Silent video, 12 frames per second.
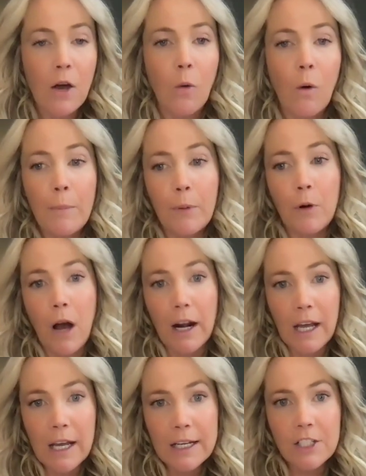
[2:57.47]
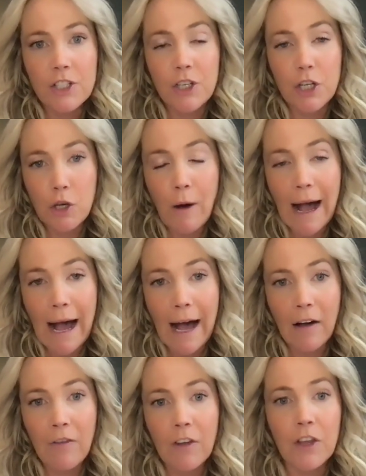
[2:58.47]
What product do you
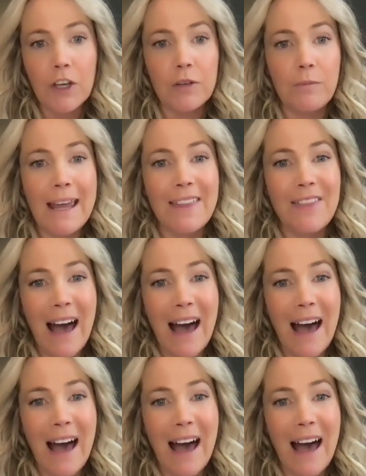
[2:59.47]
have that could make